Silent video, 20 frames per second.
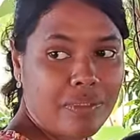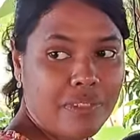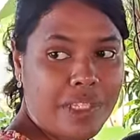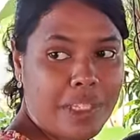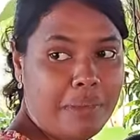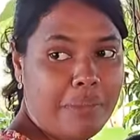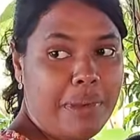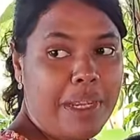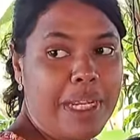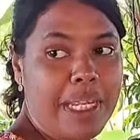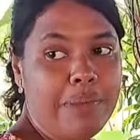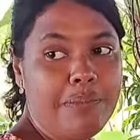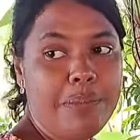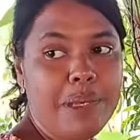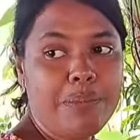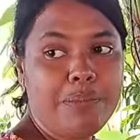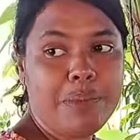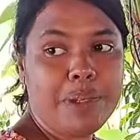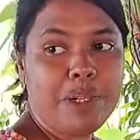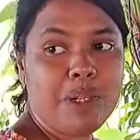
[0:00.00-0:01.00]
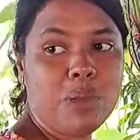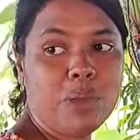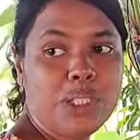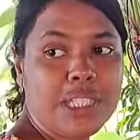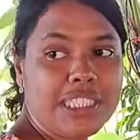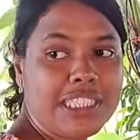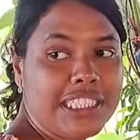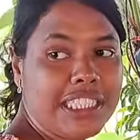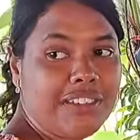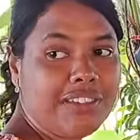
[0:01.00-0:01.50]
There are many people who
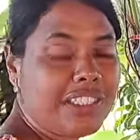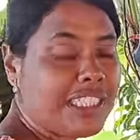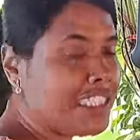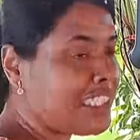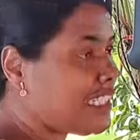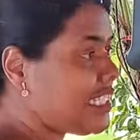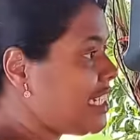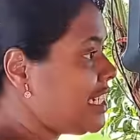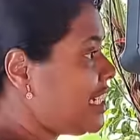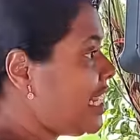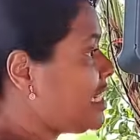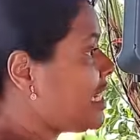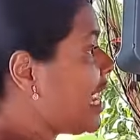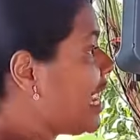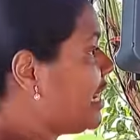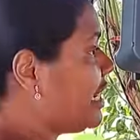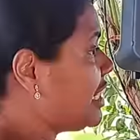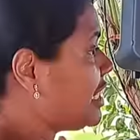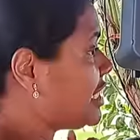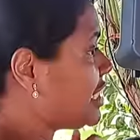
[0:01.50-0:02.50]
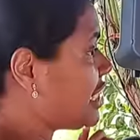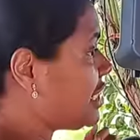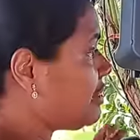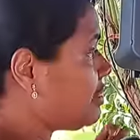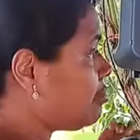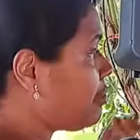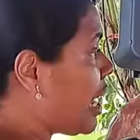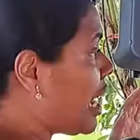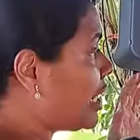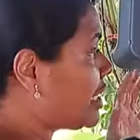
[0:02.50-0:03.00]
received the seed that I
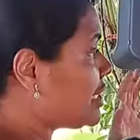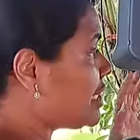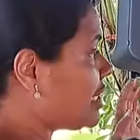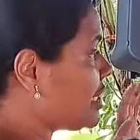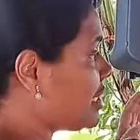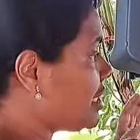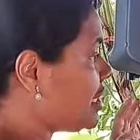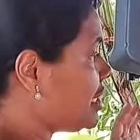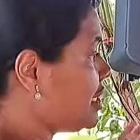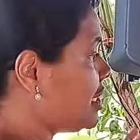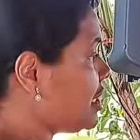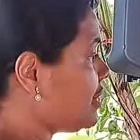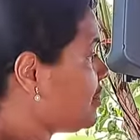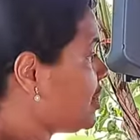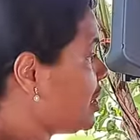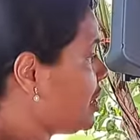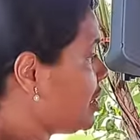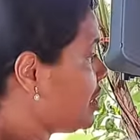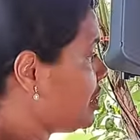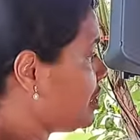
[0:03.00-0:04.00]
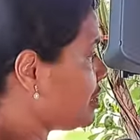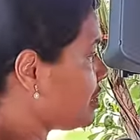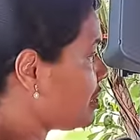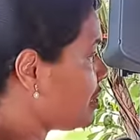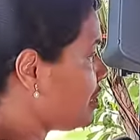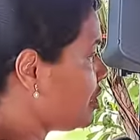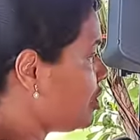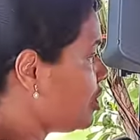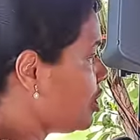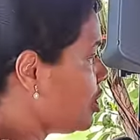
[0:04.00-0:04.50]
received, Mark 16, 17.
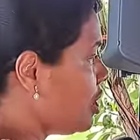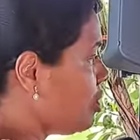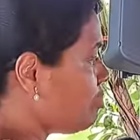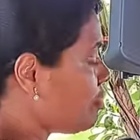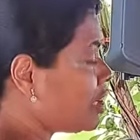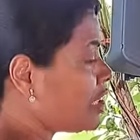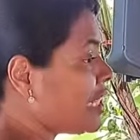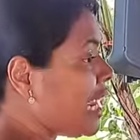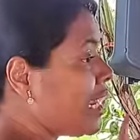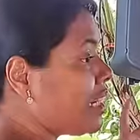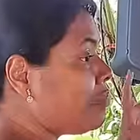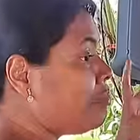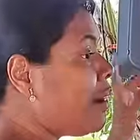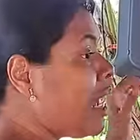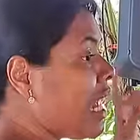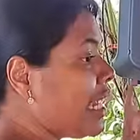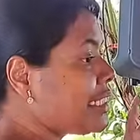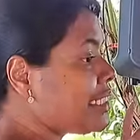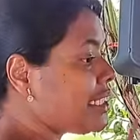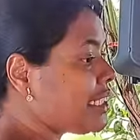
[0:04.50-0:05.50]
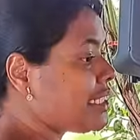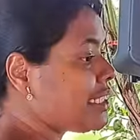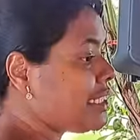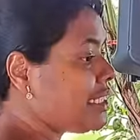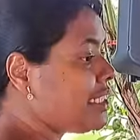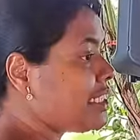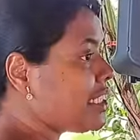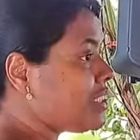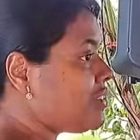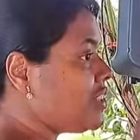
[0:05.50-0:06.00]
But that Mark
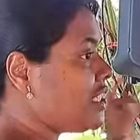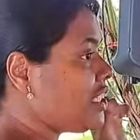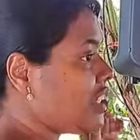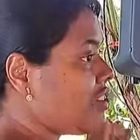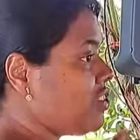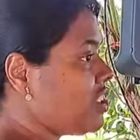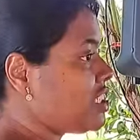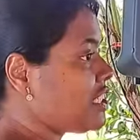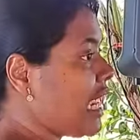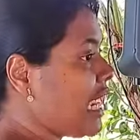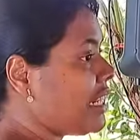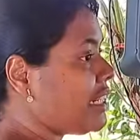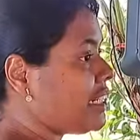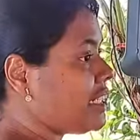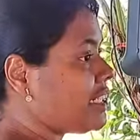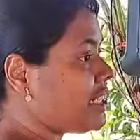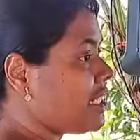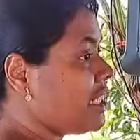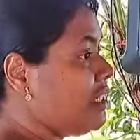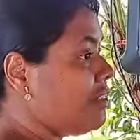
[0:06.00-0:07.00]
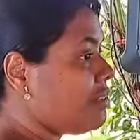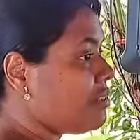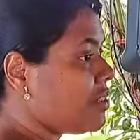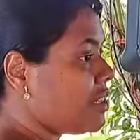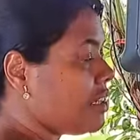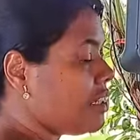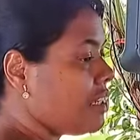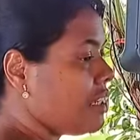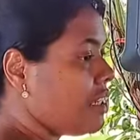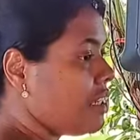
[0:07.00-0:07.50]
16, 17 which I received,
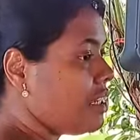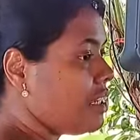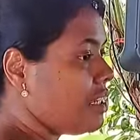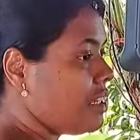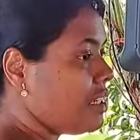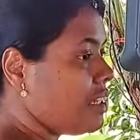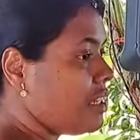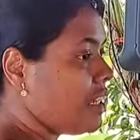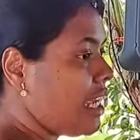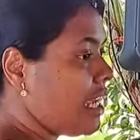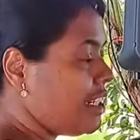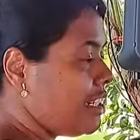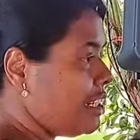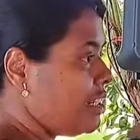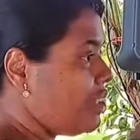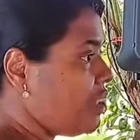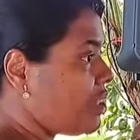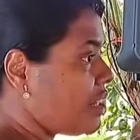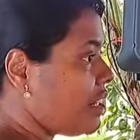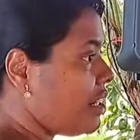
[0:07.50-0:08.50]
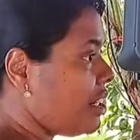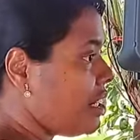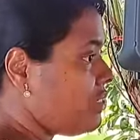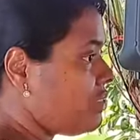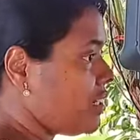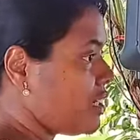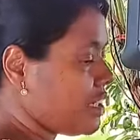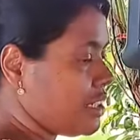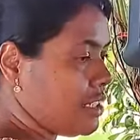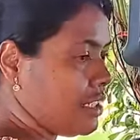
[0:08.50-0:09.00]
I did not
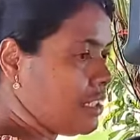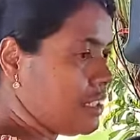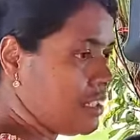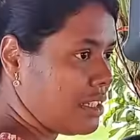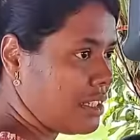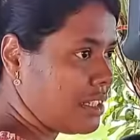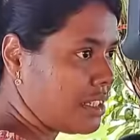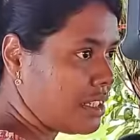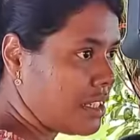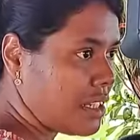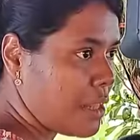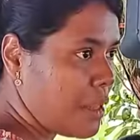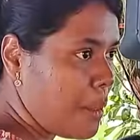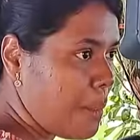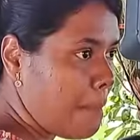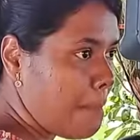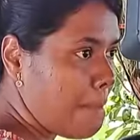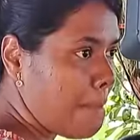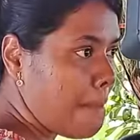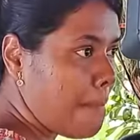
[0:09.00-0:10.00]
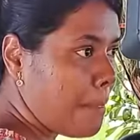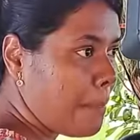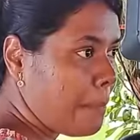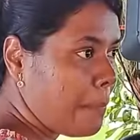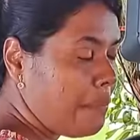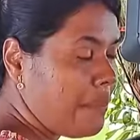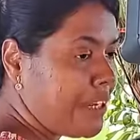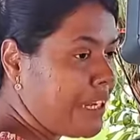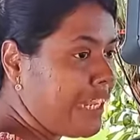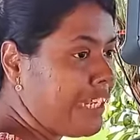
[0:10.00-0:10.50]
leave it.
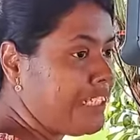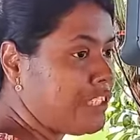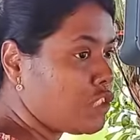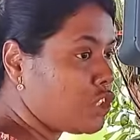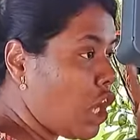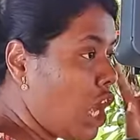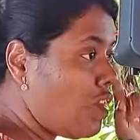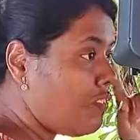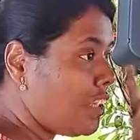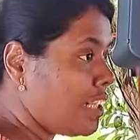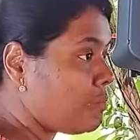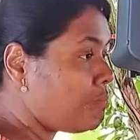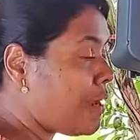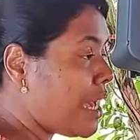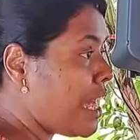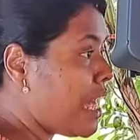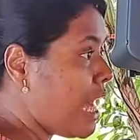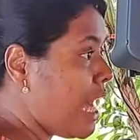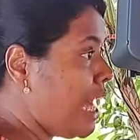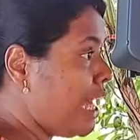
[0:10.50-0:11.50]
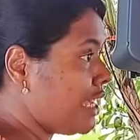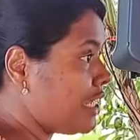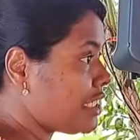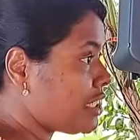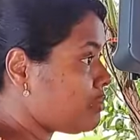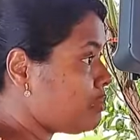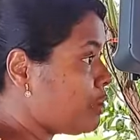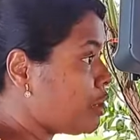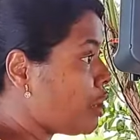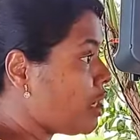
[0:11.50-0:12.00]
When I saw with my
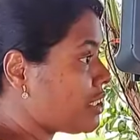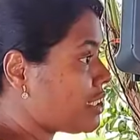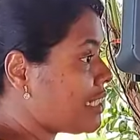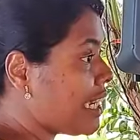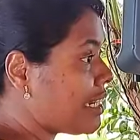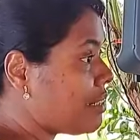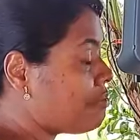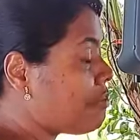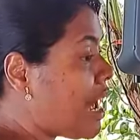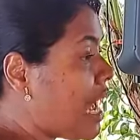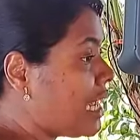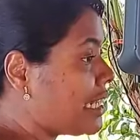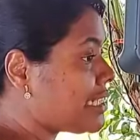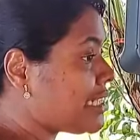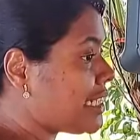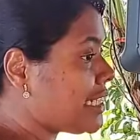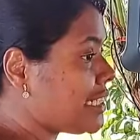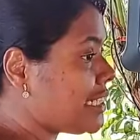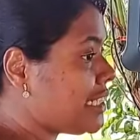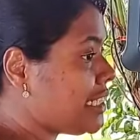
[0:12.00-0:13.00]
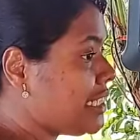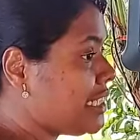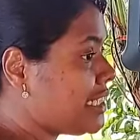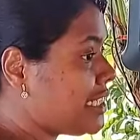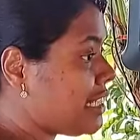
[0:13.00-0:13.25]
eyes, because that Mark 16,